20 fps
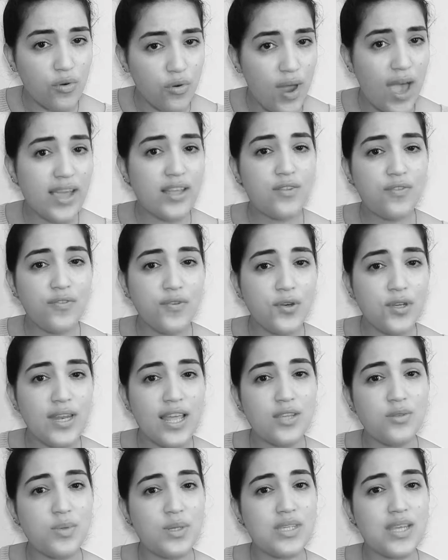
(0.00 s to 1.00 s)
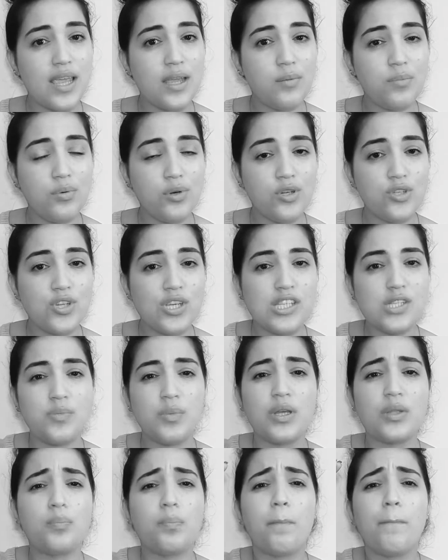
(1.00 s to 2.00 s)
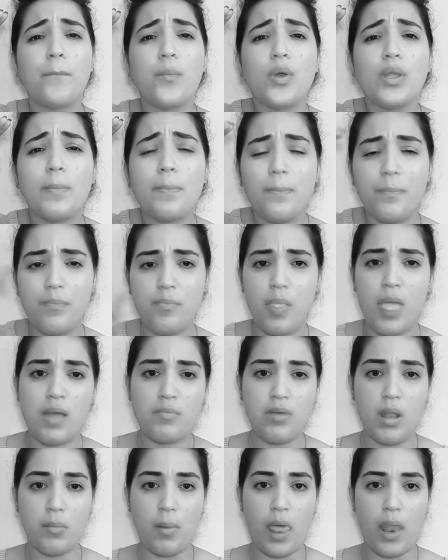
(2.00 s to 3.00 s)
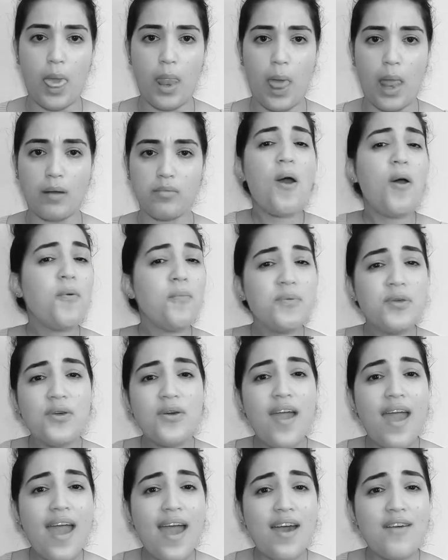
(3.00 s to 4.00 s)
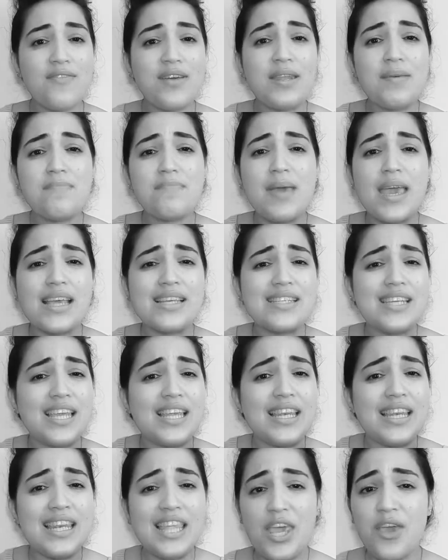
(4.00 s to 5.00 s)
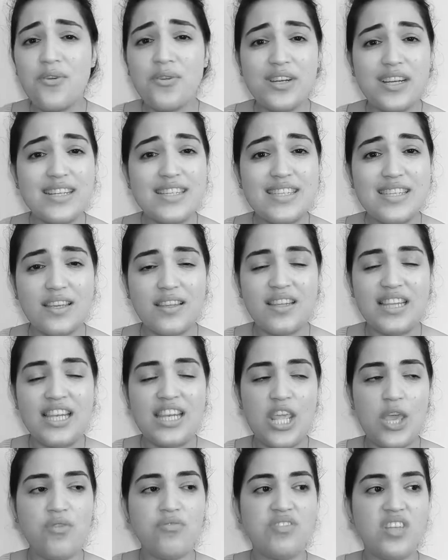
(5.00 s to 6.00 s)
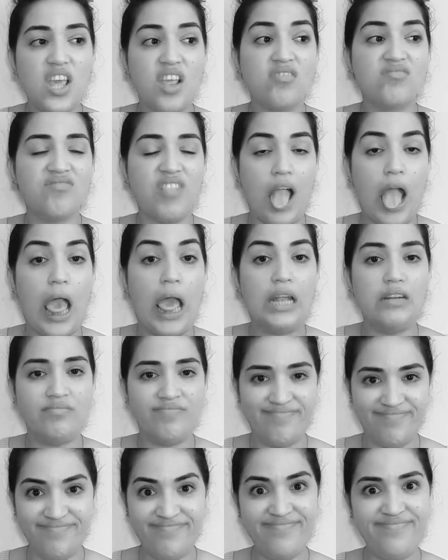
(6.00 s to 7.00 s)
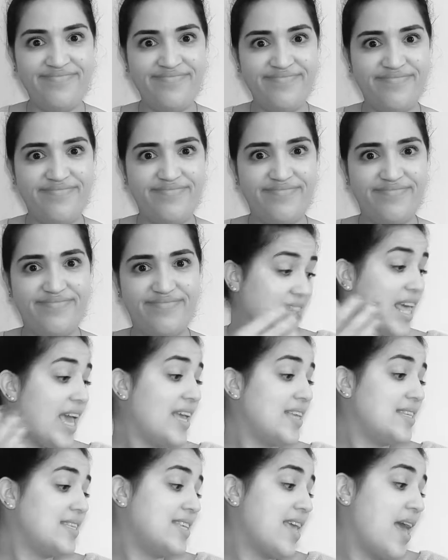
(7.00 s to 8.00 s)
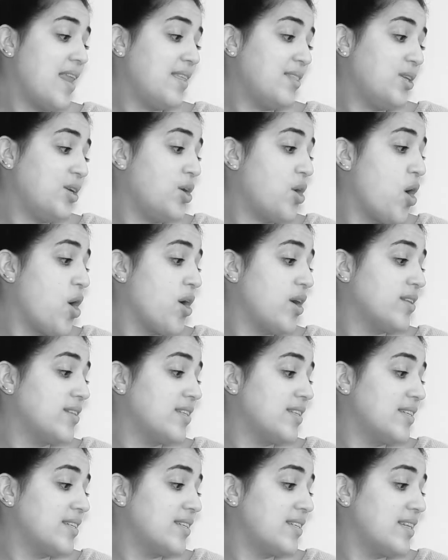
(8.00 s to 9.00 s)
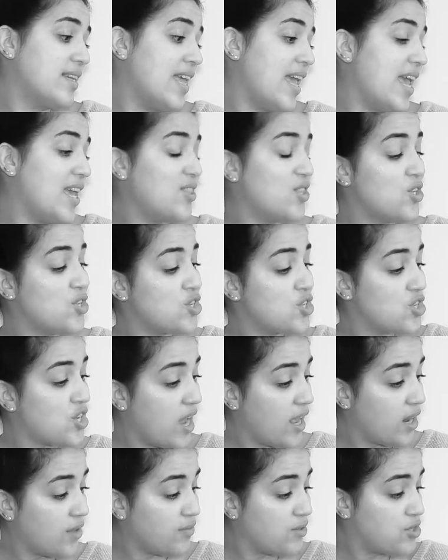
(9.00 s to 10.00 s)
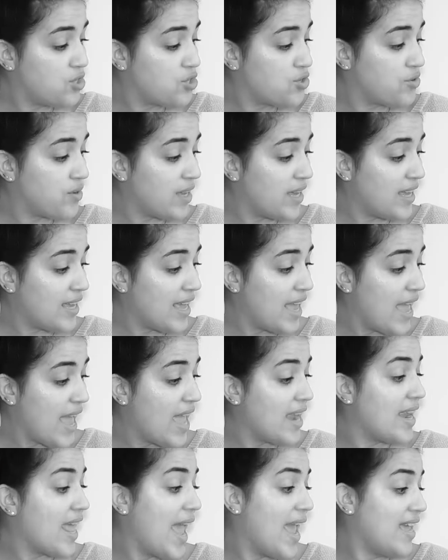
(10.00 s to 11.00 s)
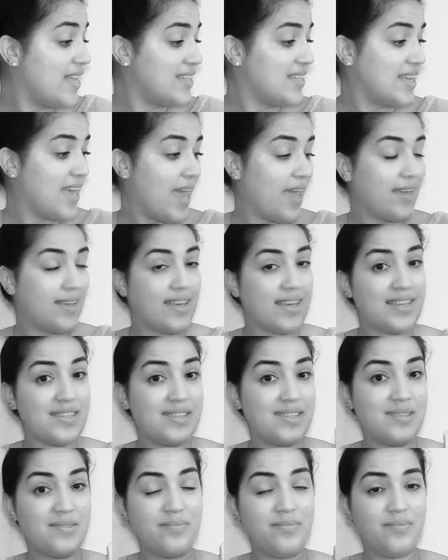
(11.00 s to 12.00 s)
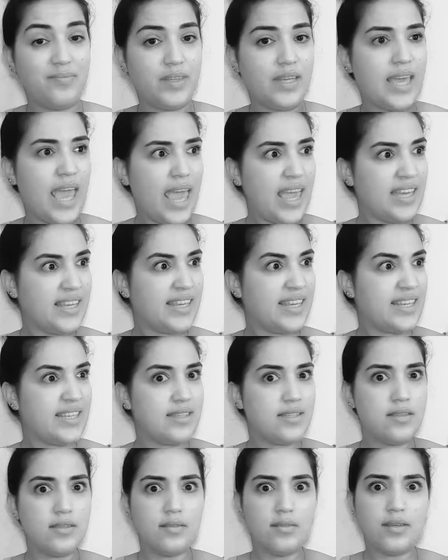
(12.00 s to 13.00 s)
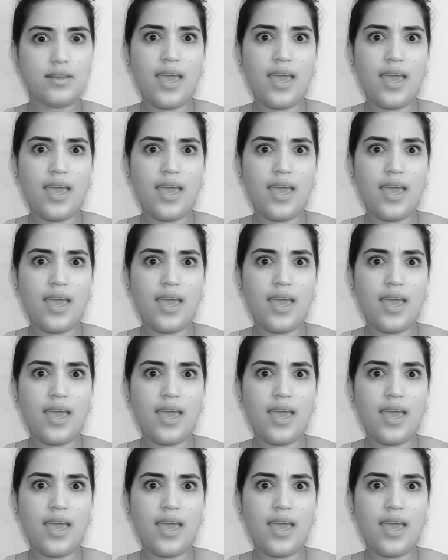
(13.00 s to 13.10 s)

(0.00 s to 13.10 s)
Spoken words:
right foot, as we say in Portuguese, with hope you have an amazing New Year's Eve. They sat in the garden in the shade of a tree and ate cakeys. Cakeys.